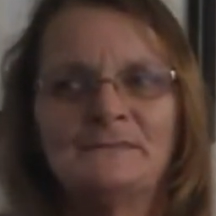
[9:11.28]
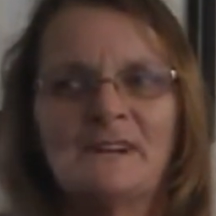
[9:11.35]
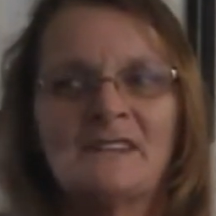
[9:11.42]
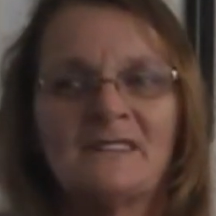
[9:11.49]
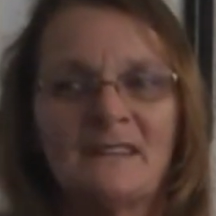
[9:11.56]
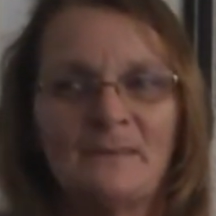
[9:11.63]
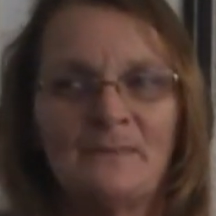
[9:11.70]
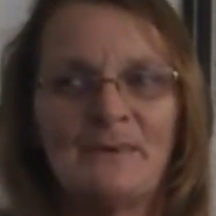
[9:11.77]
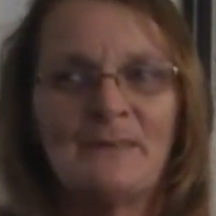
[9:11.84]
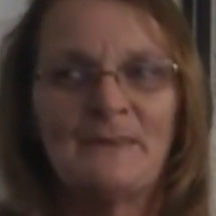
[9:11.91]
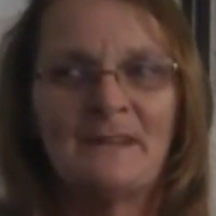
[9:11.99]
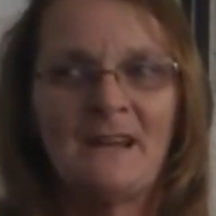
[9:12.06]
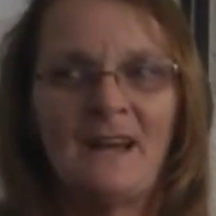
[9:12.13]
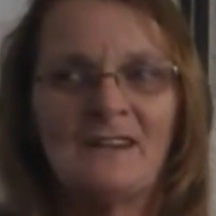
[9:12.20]
simply
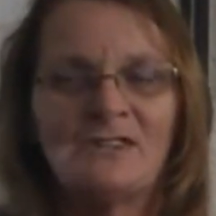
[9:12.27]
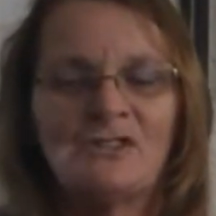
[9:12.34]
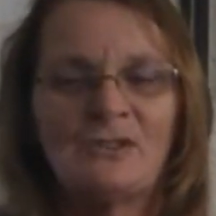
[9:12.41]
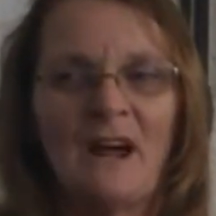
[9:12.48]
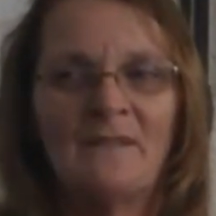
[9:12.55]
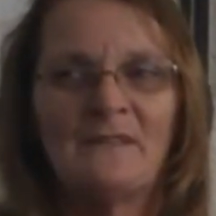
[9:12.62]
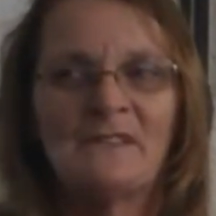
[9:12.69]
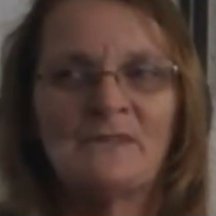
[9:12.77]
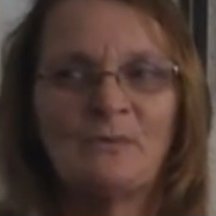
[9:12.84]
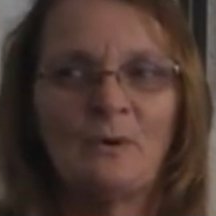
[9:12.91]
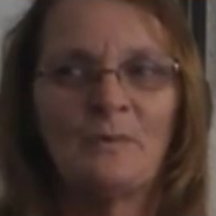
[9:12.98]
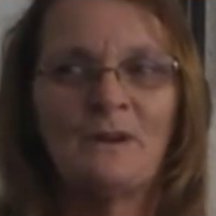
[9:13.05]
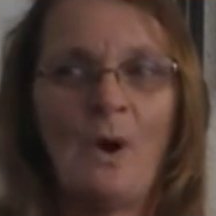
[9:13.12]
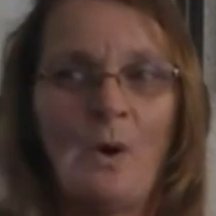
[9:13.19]
because Travis
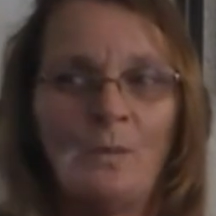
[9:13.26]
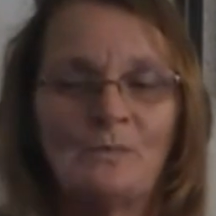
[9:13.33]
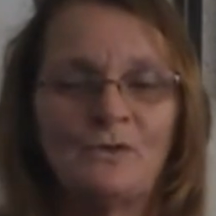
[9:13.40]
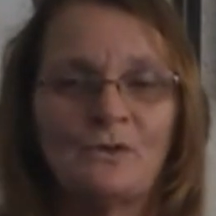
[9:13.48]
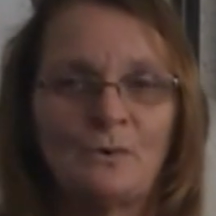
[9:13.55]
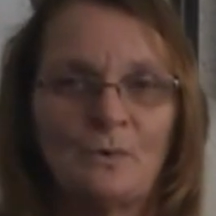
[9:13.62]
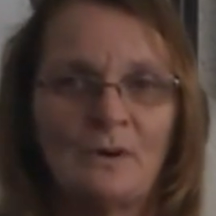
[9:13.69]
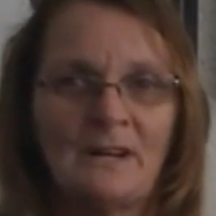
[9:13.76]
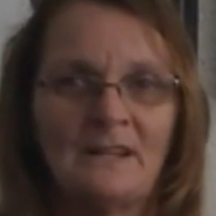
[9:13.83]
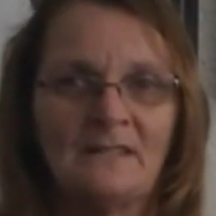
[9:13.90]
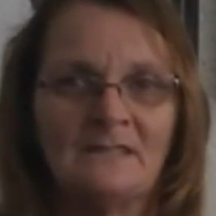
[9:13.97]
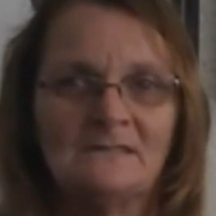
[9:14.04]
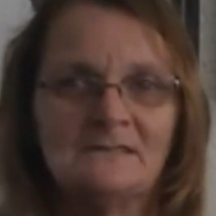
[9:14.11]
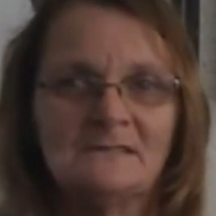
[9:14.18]
will be homeschooling,